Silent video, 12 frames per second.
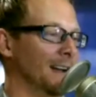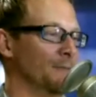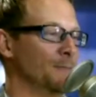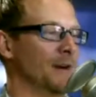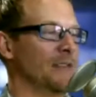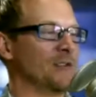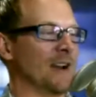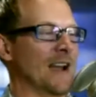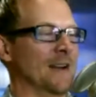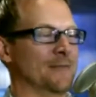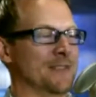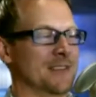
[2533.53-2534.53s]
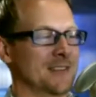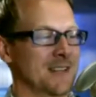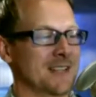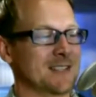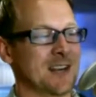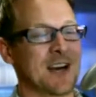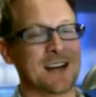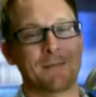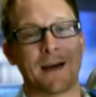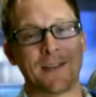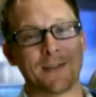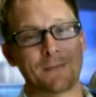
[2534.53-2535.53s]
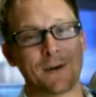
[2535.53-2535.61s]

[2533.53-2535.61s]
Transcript: Uh, movie draft. Let's talk about the